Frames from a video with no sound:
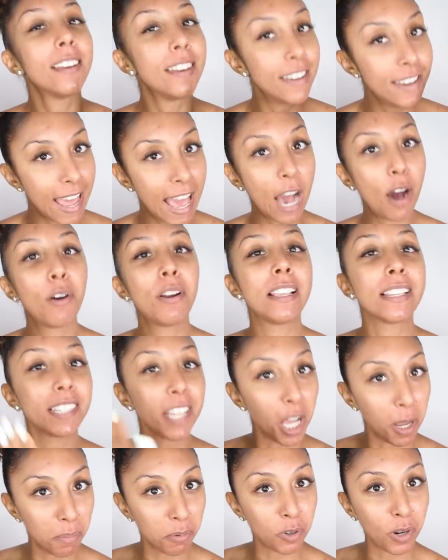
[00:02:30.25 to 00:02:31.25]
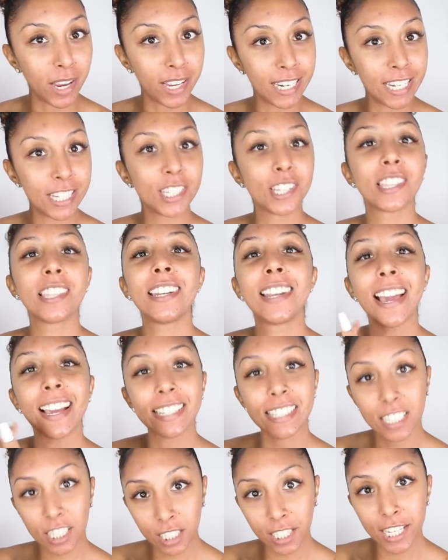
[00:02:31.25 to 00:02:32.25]
Now it is upgraded to the
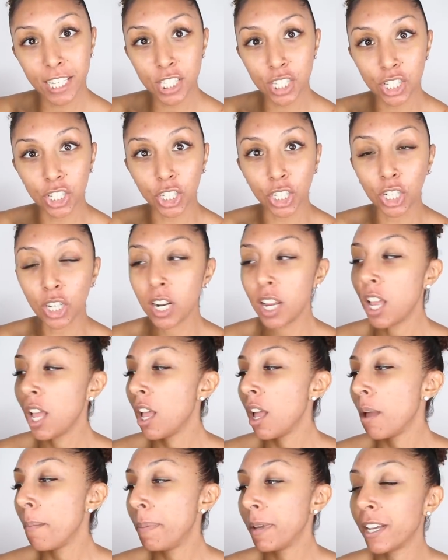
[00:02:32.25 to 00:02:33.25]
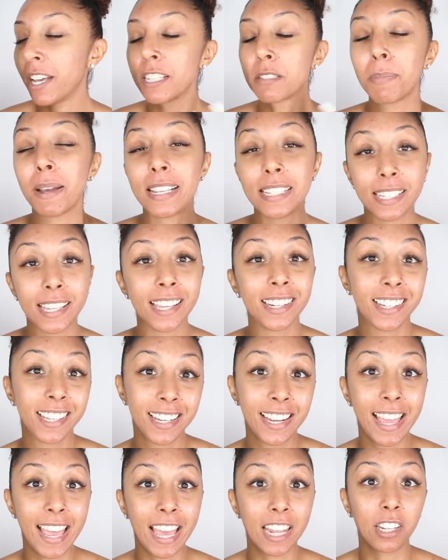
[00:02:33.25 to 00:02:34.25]
next cleanser because my skin
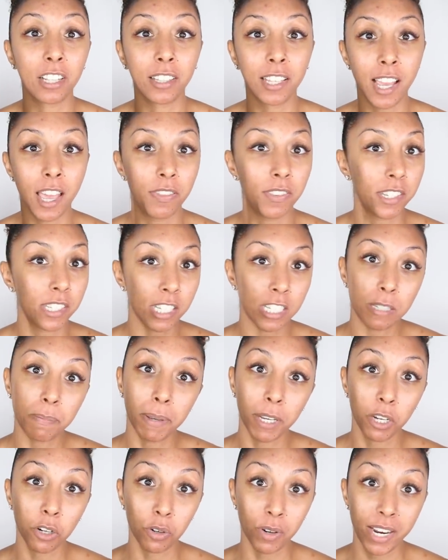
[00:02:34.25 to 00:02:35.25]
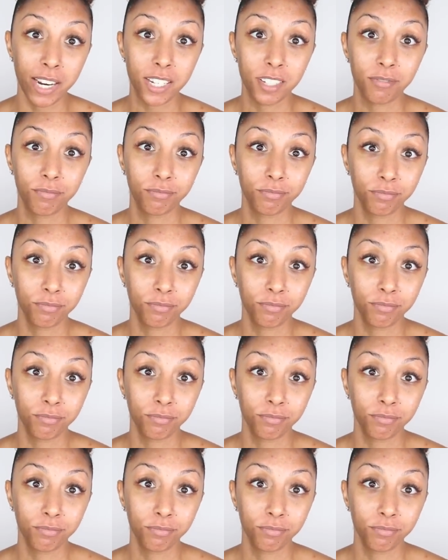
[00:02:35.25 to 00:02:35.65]
can handle it, and this has been great.